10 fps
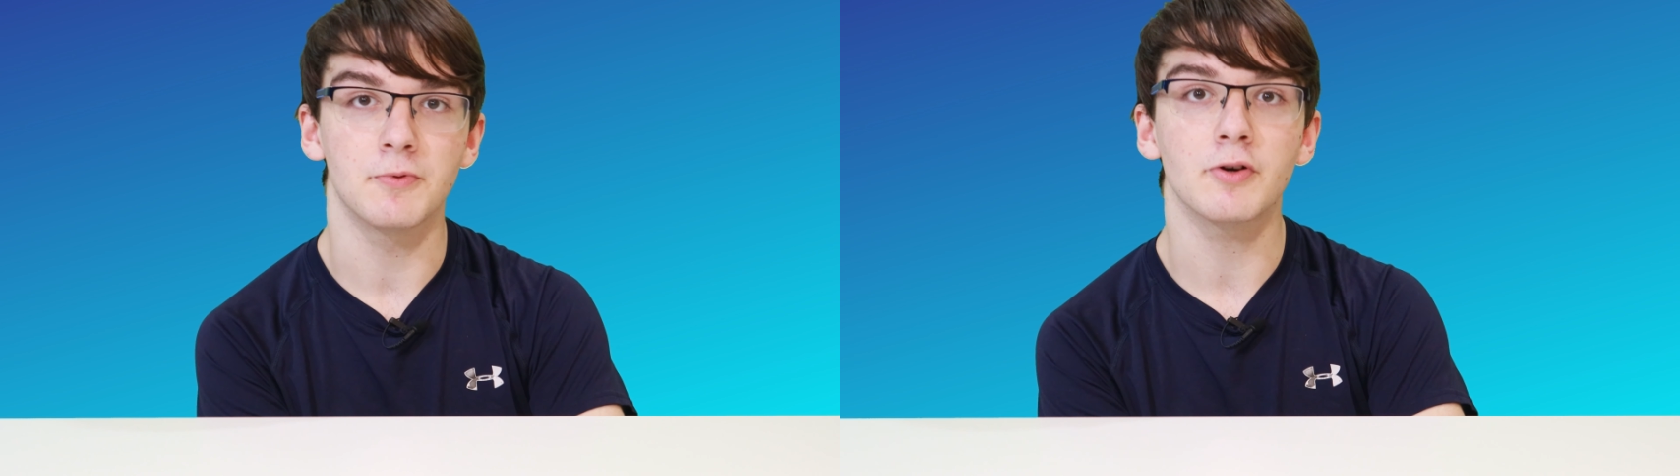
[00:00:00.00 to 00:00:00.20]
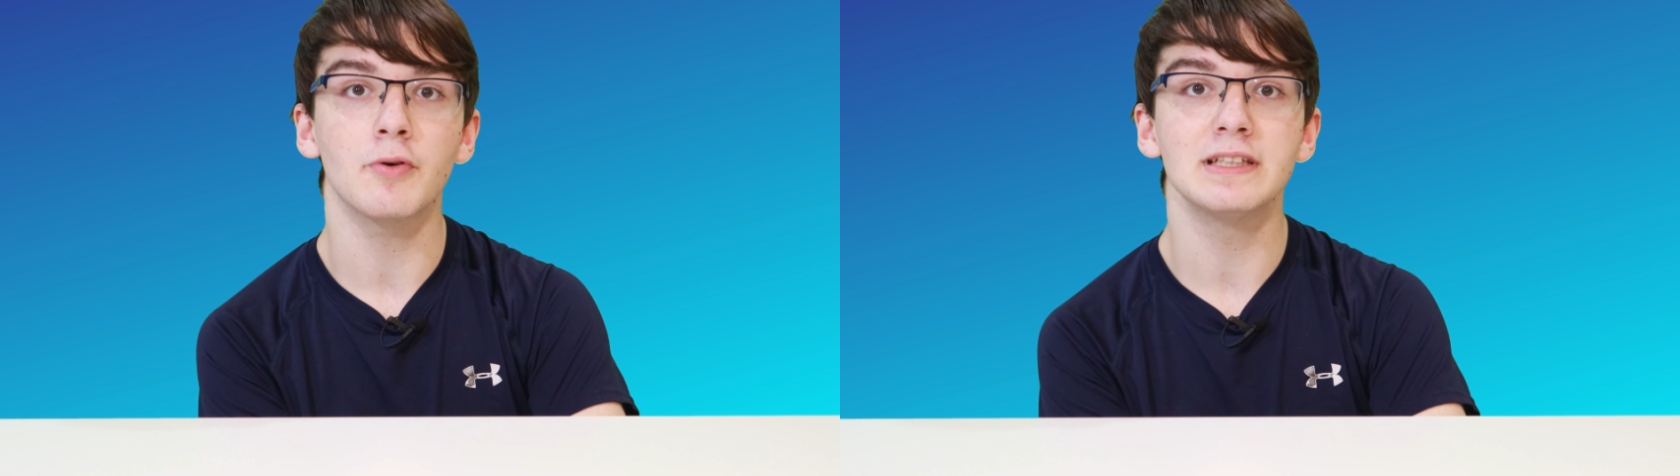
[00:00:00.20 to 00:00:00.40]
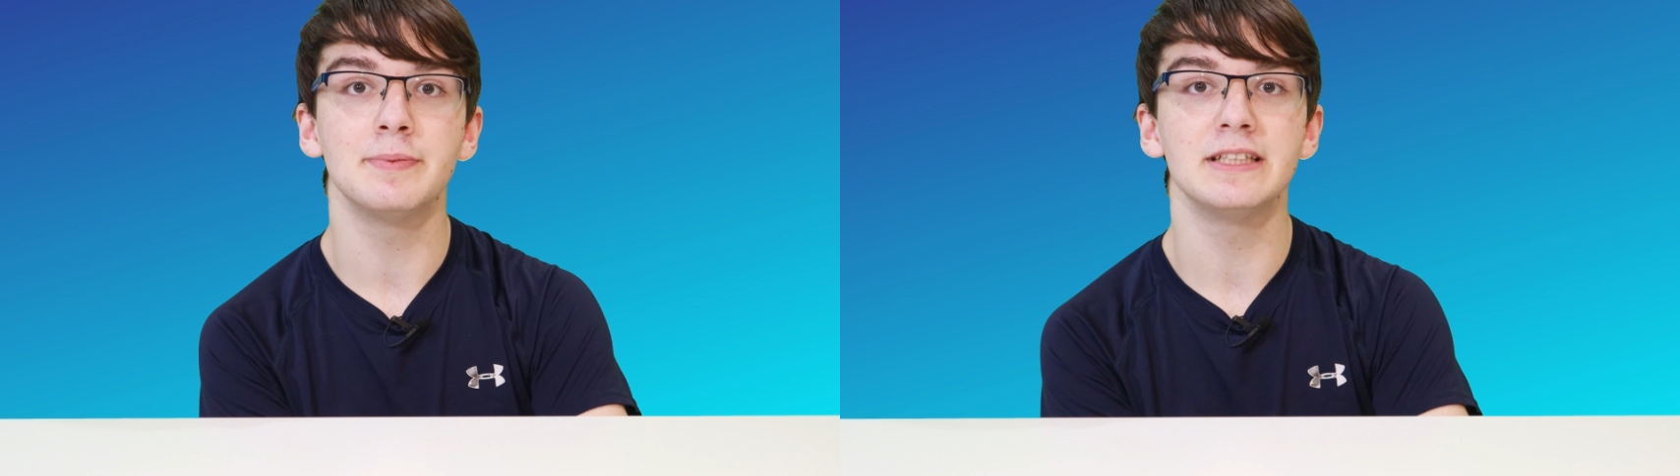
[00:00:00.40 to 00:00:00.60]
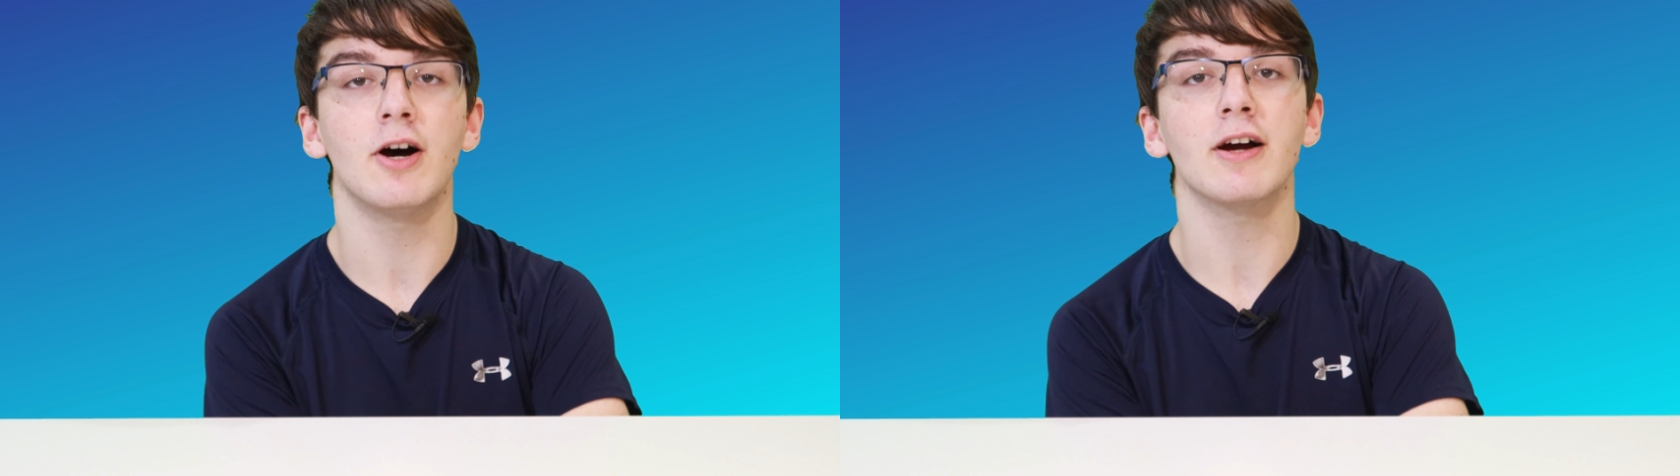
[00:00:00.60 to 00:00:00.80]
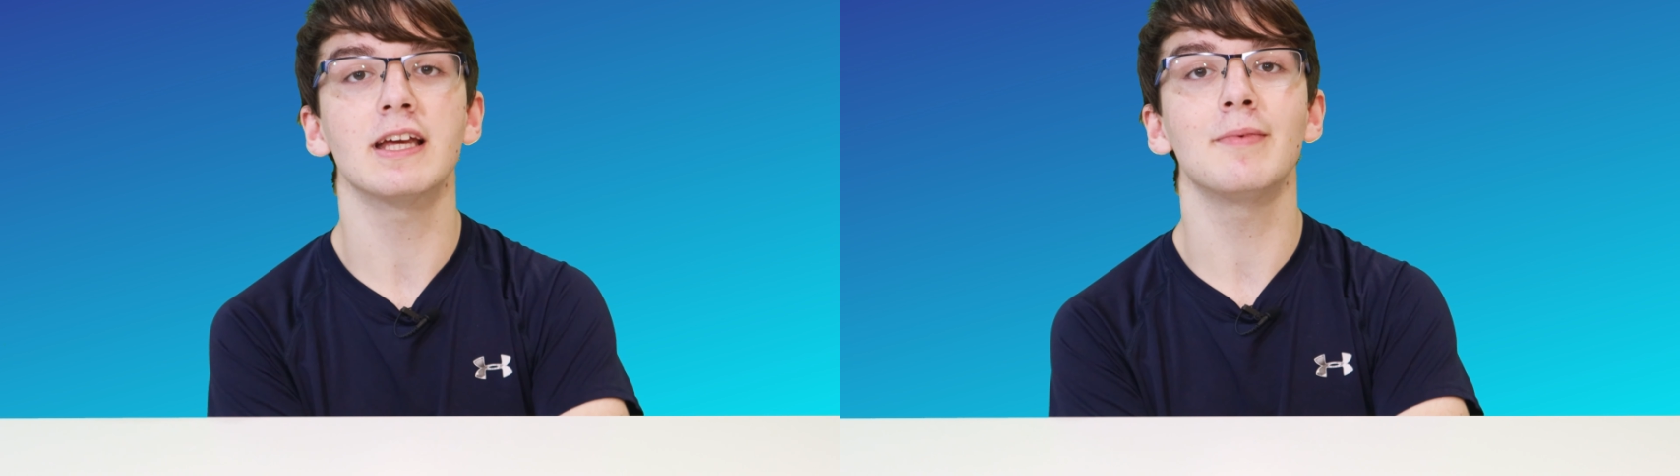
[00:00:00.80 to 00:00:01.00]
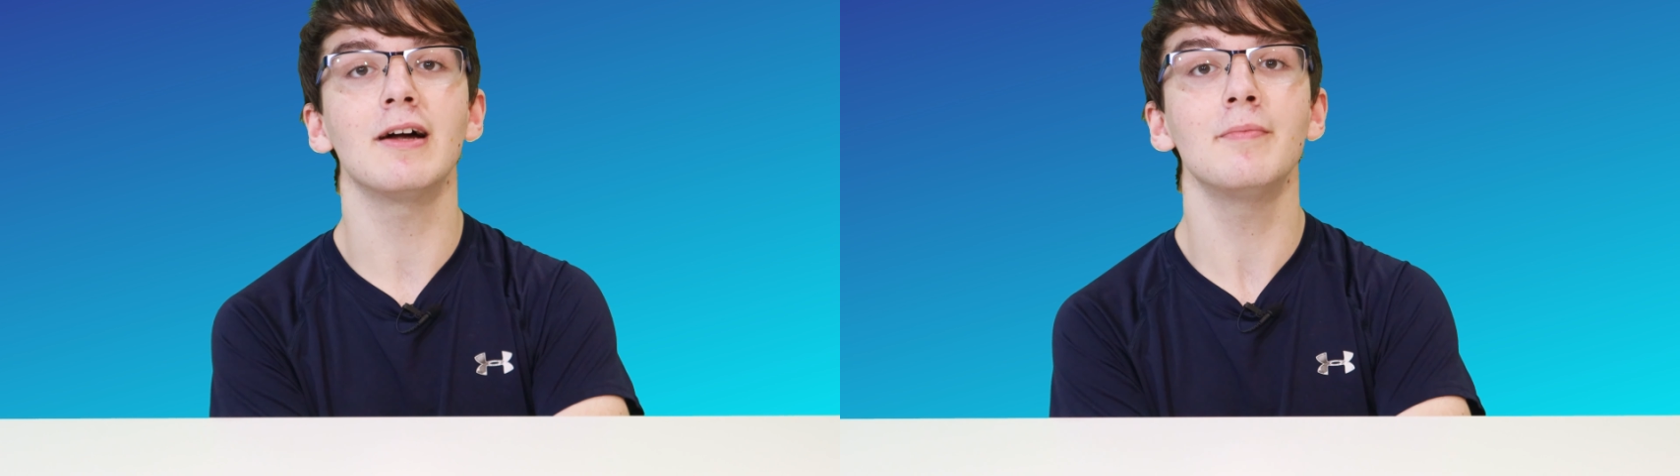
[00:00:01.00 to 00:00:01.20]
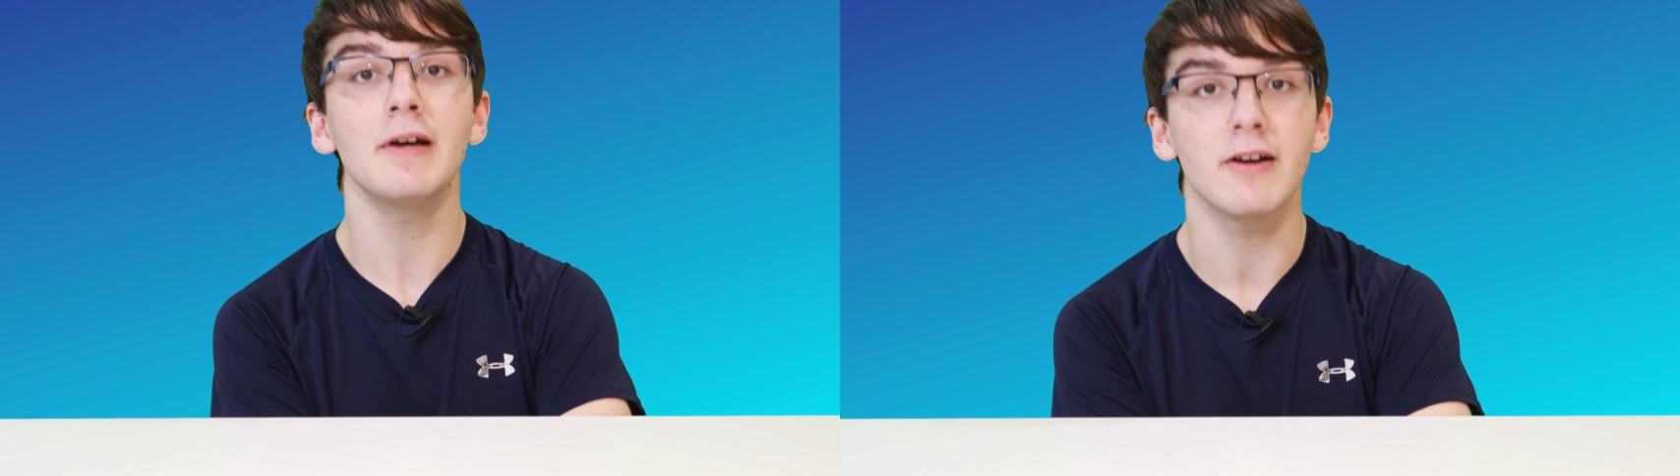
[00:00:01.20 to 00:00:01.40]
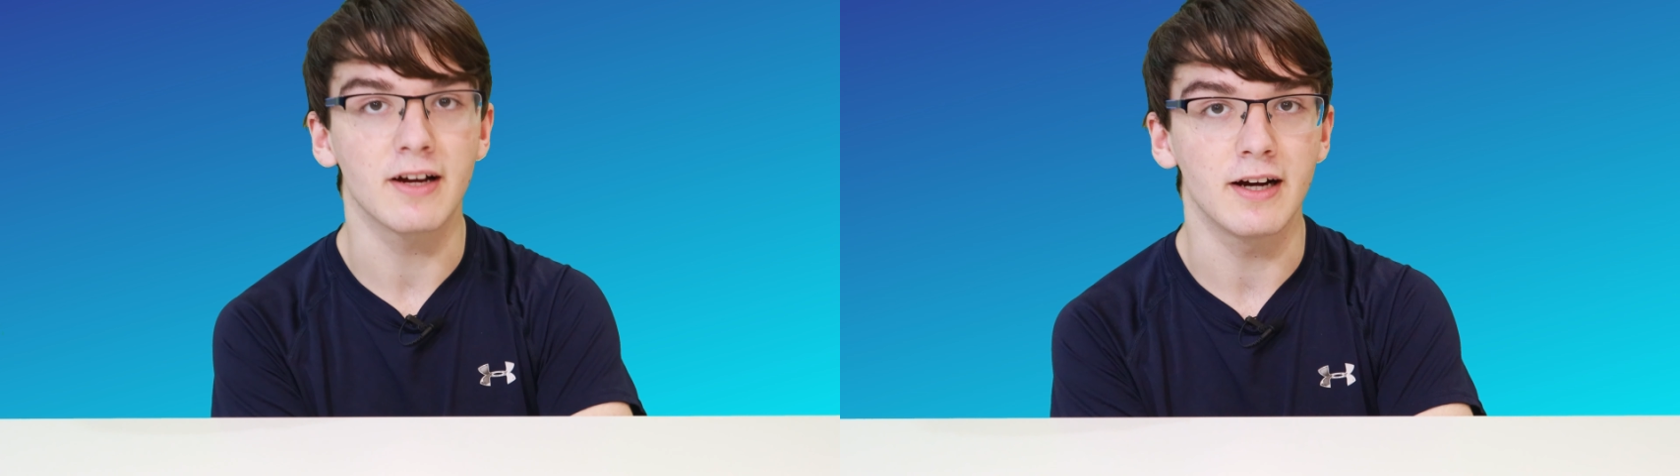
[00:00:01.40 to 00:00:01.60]
we're going to be talking about
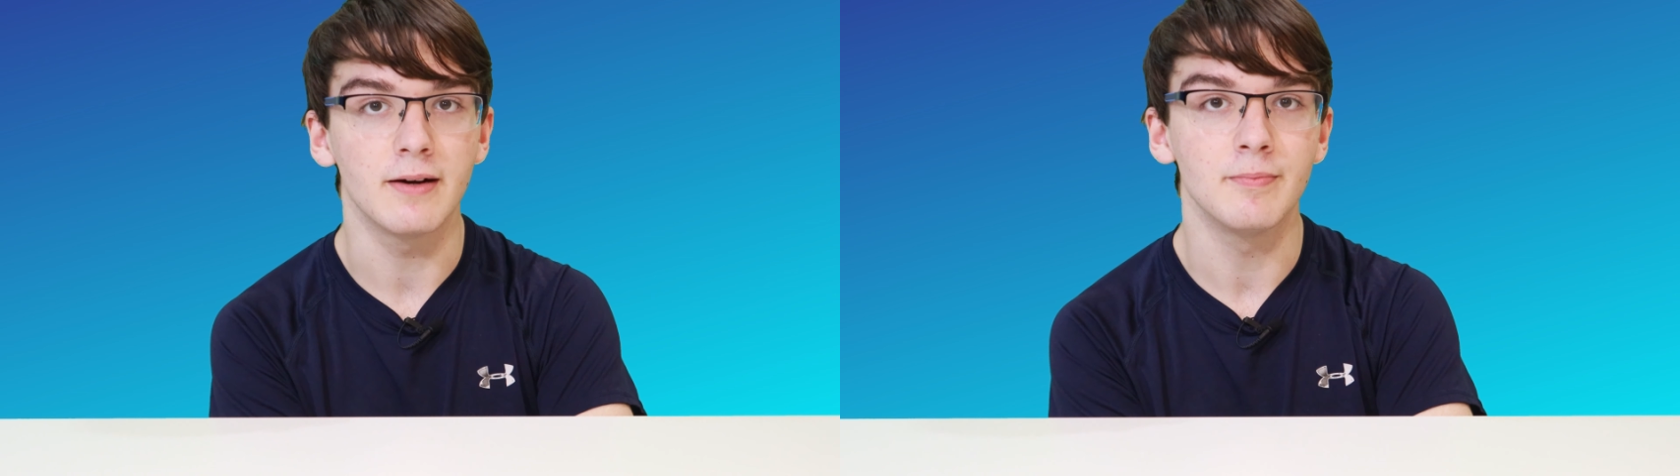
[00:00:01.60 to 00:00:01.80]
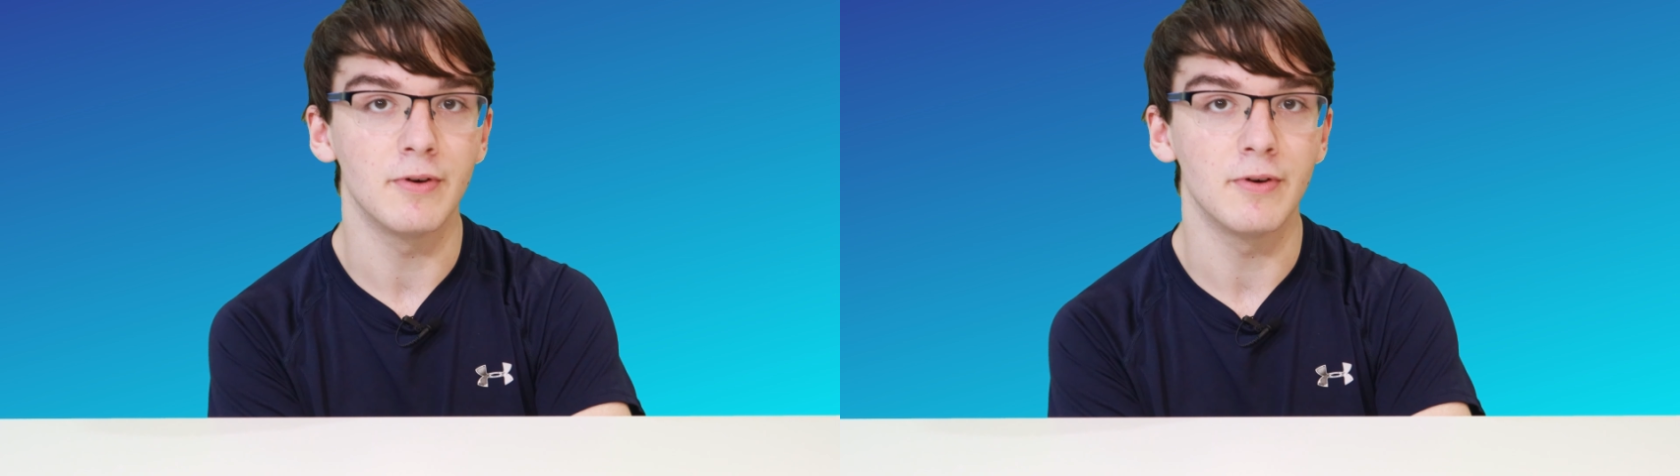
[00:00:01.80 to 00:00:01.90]
America,